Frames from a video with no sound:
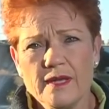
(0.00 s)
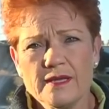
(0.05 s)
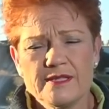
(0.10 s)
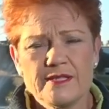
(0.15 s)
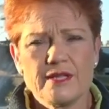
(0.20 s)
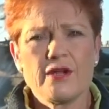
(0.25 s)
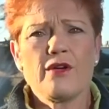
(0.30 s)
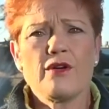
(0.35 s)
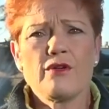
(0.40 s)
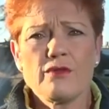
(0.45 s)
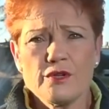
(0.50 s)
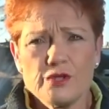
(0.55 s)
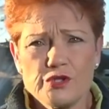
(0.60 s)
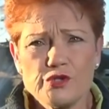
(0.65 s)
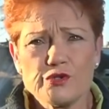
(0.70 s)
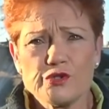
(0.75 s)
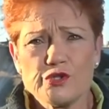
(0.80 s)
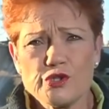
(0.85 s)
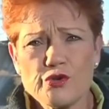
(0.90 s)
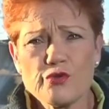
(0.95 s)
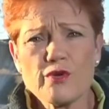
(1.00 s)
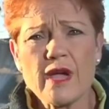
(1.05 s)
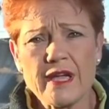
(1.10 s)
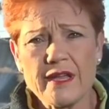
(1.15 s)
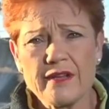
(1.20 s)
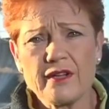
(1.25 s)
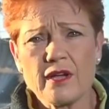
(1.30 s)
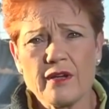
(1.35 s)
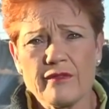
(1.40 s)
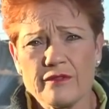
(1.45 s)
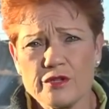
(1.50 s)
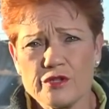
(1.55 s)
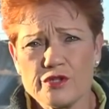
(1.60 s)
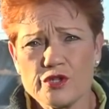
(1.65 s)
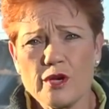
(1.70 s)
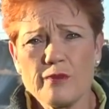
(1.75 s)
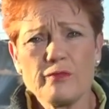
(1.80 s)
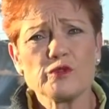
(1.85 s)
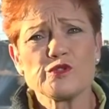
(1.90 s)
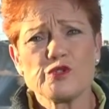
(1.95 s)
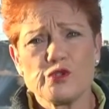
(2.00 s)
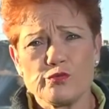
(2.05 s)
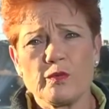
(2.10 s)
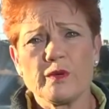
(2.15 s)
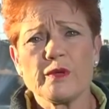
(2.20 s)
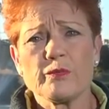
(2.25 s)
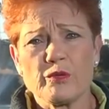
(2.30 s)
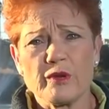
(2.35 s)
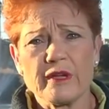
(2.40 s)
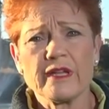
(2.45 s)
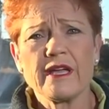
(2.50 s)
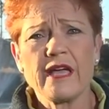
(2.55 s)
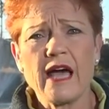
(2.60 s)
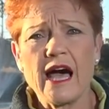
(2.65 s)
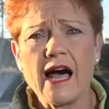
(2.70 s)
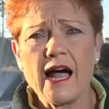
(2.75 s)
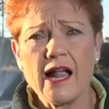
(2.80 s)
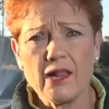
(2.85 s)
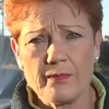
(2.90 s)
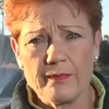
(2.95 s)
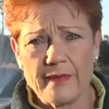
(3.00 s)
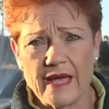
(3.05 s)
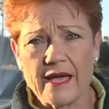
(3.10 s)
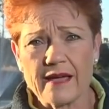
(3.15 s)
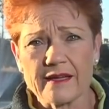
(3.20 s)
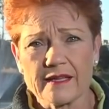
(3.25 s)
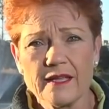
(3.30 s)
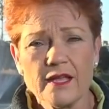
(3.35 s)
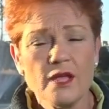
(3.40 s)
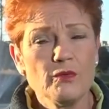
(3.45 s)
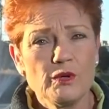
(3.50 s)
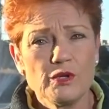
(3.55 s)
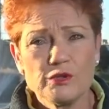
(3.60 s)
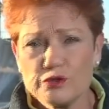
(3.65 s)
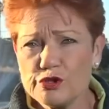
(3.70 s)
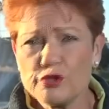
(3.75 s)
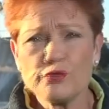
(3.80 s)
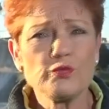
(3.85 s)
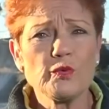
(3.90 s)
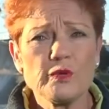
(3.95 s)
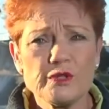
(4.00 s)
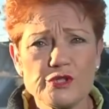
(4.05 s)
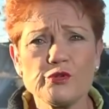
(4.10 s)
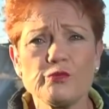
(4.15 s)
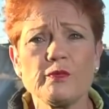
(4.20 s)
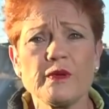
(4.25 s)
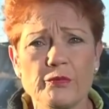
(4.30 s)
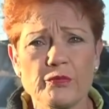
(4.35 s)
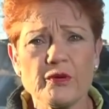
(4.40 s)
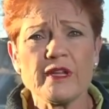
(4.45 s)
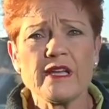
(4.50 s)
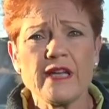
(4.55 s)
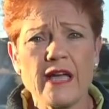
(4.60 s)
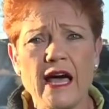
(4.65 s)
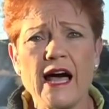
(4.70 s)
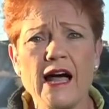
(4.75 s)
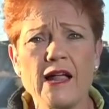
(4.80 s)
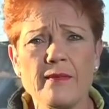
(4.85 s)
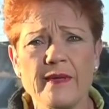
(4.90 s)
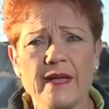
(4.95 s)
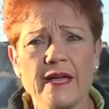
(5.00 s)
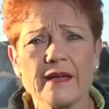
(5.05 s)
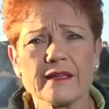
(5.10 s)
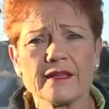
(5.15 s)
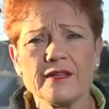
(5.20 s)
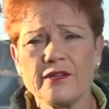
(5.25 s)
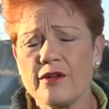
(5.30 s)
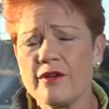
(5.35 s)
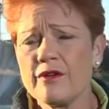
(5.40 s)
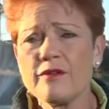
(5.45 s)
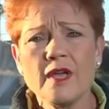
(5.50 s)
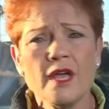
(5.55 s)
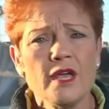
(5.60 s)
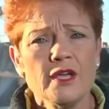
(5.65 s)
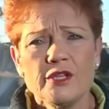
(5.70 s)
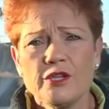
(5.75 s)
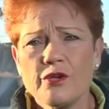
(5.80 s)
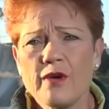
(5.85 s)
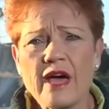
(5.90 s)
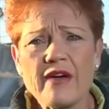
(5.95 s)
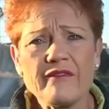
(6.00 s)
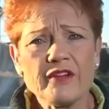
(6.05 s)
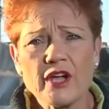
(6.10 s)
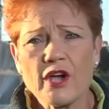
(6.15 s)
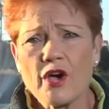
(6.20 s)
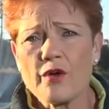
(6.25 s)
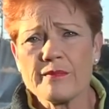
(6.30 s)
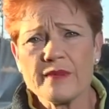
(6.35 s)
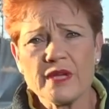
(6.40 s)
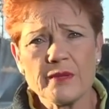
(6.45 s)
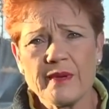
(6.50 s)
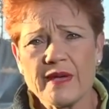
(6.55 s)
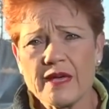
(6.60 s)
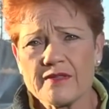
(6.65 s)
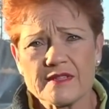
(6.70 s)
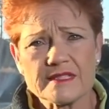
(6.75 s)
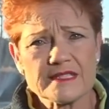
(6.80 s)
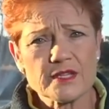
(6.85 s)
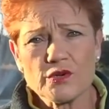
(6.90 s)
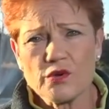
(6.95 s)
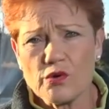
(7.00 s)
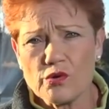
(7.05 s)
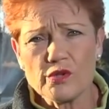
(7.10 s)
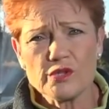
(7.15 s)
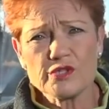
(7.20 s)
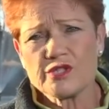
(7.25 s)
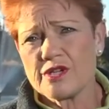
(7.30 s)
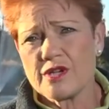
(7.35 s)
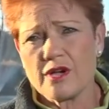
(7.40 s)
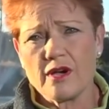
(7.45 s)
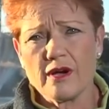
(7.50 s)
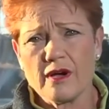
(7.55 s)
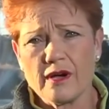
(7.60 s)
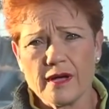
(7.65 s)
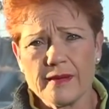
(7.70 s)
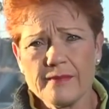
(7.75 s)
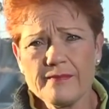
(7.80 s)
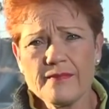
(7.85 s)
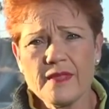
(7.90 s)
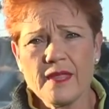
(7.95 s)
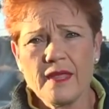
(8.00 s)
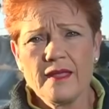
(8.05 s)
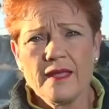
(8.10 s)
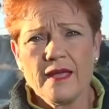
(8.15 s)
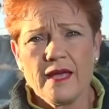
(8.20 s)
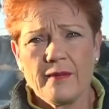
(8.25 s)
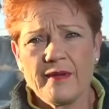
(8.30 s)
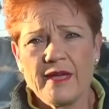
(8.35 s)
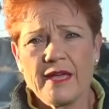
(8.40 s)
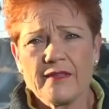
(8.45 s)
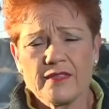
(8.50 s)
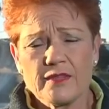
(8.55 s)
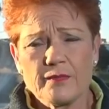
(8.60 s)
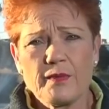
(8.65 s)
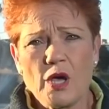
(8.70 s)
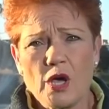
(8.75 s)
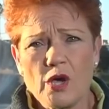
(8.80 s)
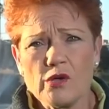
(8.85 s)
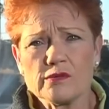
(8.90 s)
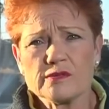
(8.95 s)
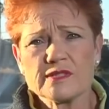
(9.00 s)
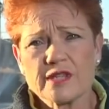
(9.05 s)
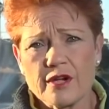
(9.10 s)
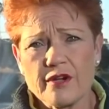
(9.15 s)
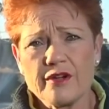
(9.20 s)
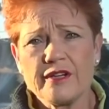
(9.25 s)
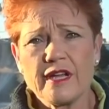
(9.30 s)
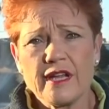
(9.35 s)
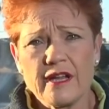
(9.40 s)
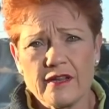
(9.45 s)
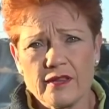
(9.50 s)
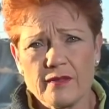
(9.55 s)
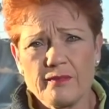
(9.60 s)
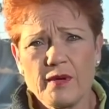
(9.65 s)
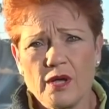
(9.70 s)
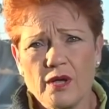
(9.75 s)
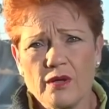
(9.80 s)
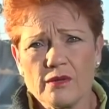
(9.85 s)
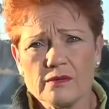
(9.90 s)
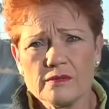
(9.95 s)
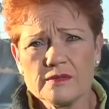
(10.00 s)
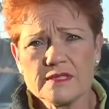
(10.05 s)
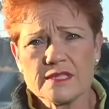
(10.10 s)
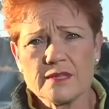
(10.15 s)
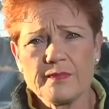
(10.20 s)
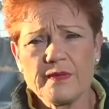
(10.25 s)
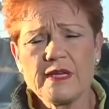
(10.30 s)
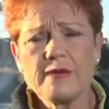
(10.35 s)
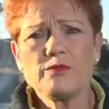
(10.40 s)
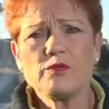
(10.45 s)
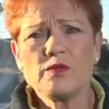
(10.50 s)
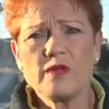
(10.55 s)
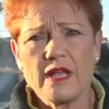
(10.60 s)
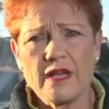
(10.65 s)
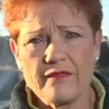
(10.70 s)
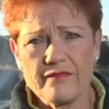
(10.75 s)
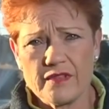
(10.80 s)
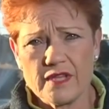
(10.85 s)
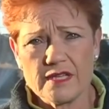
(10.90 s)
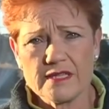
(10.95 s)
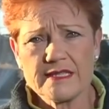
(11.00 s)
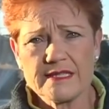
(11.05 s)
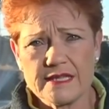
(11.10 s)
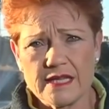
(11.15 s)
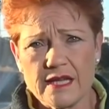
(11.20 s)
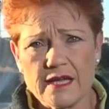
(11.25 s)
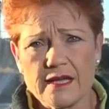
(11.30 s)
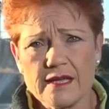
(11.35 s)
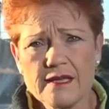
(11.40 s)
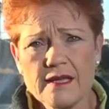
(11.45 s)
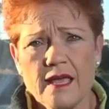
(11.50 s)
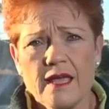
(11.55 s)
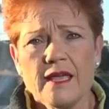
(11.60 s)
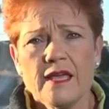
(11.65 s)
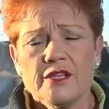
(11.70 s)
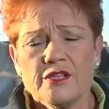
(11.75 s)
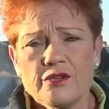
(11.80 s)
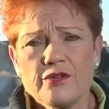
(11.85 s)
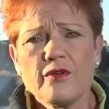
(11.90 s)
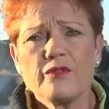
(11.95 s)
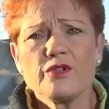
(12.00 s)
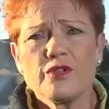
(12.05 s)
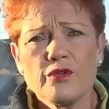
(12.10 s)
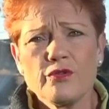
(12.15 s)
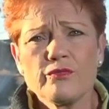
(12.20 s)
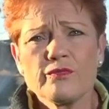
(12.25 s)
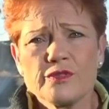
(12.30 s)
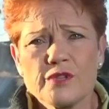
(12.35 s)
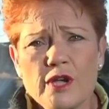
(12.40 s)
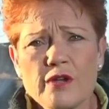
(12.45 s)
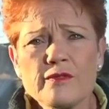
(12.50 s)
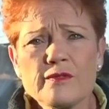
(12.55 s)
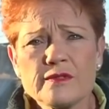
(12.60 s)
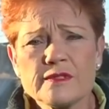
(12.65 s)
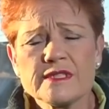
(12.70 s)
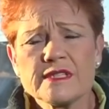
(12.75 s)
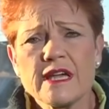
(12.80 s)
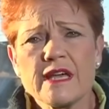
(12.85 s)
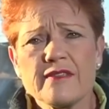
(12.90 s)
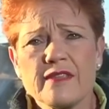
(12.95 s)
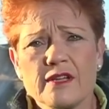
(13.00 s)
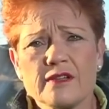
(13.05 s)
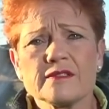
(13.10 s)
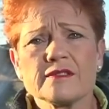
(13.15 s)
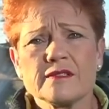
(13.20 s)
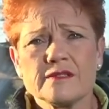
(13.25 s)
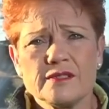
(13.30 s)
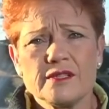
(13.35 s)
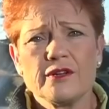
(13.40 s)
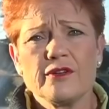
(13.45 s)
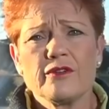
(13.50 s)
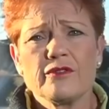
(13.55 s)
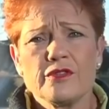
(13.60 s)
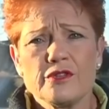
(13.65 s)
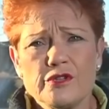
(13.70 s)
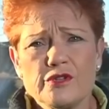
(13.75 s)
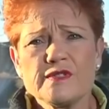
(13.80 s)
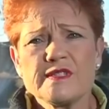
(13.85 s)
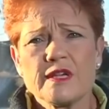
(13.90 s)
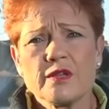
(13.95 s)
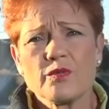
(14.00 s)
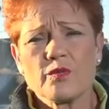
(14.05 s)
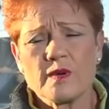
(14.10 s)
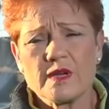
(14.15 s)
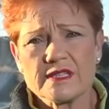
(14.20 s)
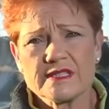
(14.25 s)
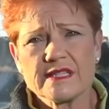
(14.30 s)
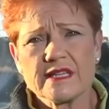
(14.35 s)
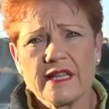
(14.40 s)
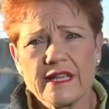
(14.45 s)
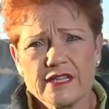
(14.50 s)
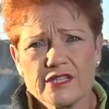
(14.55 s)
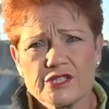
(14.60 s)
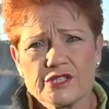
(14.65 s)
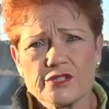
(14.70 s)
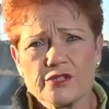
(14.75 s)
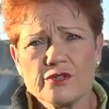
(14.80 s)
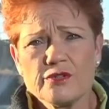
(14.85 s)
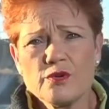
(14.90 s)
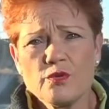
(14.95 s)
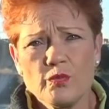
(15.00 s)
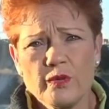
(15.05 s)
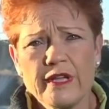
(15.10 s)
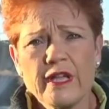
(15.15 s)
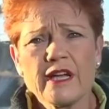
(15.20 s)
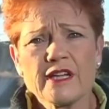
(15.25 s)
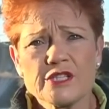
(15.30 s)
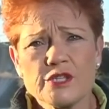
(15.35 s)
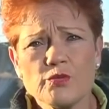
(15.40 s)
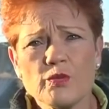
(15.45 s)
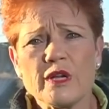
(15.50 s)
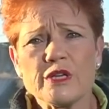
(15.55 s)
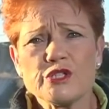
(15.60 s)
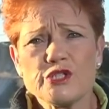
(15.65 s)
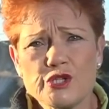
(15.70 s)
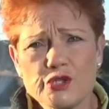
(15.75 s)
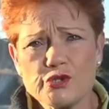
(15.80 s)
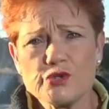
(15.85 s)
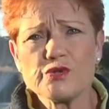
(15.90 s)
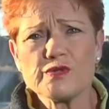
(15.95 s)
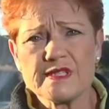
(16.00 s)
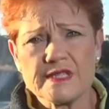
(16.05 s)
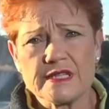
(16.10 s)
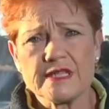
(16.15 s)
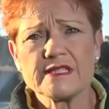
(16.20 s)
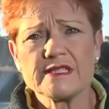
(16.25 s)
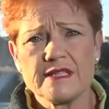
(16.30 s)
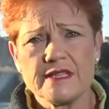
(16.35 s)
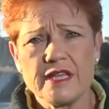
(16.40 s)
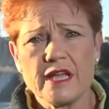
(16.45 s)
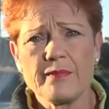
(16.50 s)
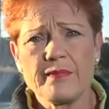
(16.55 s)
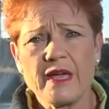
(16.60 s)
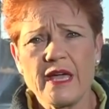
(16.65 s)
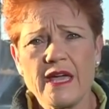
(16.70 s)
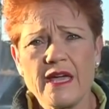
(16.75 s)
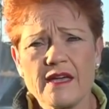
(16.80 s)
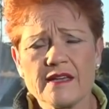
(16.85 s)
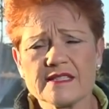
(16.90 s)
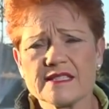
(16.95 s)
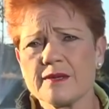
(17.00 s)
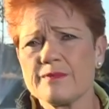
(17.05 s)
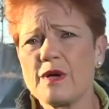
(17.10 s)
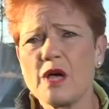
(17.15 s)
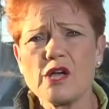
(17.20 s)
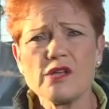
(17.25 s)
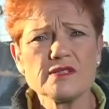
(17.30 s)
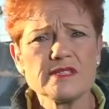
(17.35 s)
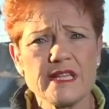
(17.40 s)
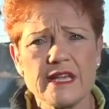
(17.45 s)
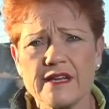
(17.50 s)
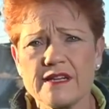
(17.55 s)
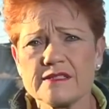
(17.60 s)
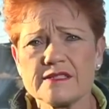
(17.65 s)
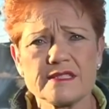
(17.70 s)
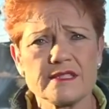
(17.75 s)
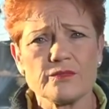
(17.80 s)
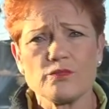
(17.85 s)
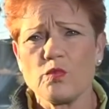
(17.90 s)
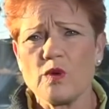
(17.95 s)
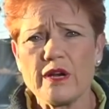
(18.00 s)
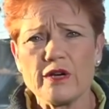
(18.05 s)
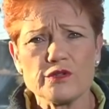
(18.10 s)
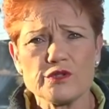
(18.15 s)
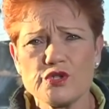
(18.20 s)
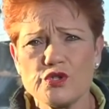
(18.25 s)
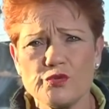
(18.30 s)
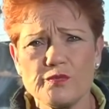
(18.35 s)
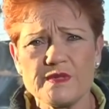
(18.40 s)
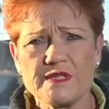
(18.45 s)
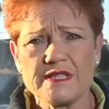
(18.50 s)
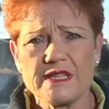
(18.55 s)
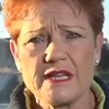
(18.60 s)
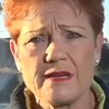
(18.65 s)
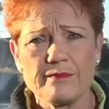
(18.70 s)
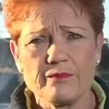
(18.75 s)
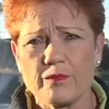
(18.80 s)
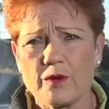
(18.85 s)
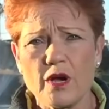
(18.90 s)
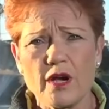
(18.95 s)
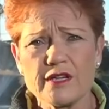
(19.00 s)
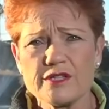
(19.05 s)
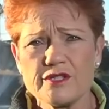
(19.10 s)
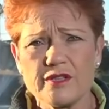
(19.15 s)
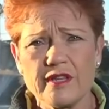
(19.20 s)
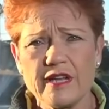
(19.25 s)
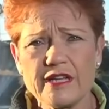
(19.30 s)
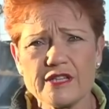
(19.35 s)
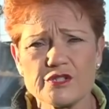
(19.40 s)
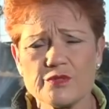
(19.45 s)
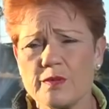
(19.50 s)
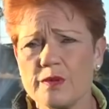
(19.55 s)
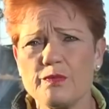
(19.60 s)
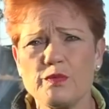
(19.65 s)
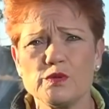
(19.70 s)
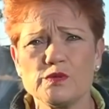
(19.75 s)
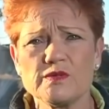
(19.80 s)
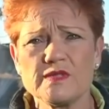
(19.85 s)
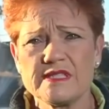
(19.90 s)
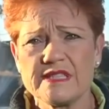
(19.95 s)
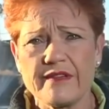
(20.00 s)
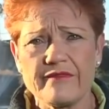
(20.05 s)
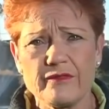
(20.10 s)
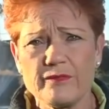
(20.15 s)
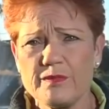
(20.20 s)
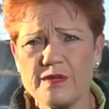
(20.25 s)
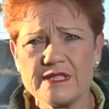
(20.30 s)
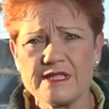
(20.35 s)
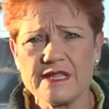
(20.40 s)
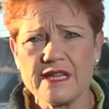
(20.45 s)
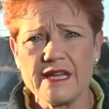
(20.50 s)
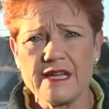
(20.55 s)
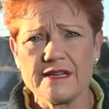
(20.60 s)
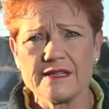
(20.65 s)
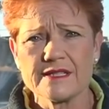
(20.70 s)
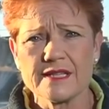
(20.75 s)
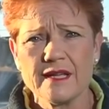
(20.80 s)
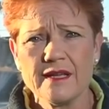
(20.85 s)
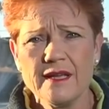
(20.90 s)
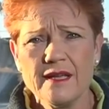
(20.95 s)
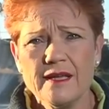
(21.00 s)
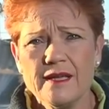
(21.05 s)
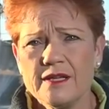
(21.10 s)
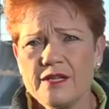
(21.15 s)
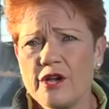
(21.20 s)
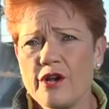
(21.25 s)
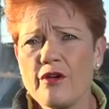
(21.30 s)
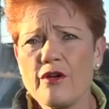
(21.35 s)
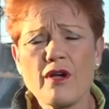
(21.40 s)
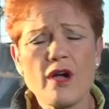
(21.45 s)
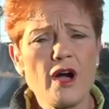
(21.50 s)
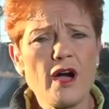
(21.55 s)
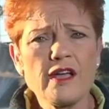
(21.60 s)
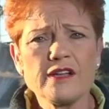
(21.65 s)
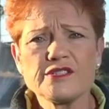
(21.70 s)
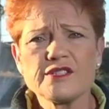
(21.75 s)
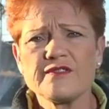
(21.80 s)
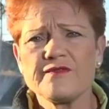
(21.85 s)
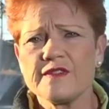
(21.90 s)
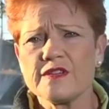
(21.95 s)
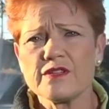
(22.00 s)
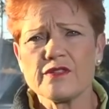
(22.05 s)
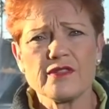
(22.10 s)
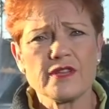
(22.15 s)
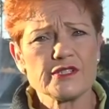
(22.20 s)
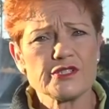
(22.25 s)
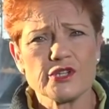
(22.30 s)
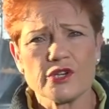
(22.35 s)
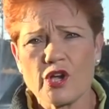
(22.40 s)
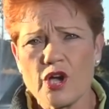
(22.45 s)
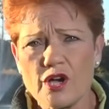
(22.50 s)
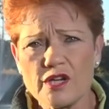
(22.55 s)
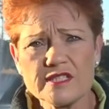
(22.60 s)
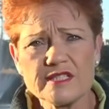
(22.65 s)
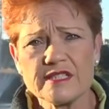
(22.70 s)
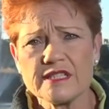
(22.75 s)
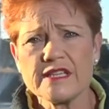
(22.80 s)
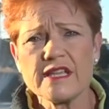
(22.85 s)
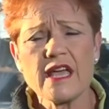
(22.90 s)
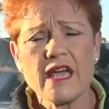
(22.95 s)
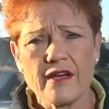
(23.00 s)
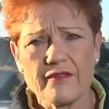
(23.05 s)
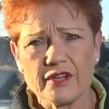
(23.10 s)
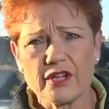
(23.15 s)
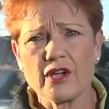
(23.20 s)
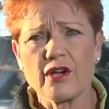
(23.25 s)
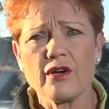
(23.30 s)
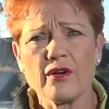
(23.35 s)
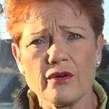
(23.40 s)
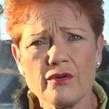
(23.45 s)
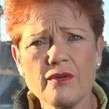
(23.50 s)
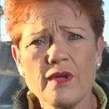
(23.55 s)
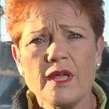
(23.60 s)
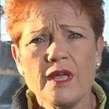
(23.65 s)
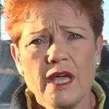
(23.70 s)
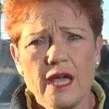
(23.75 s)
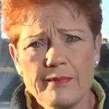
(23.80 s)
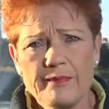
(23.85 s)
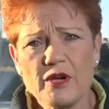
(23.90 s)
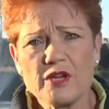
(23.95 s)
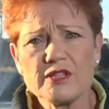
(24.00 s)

So Ooh, should you hand over your job or should we bring Karl back well, should we, should we bring Karl back? You know, you have a go at me about this all the time, about the polls, going down the polls. The people have their say. You, you don't say that, you know, the New South Wales election, we actually won two seats in the upper house. The polls had us at 1 or 2% prior to the election. We pulled 7%. You know, I just feel that you constantly have a go at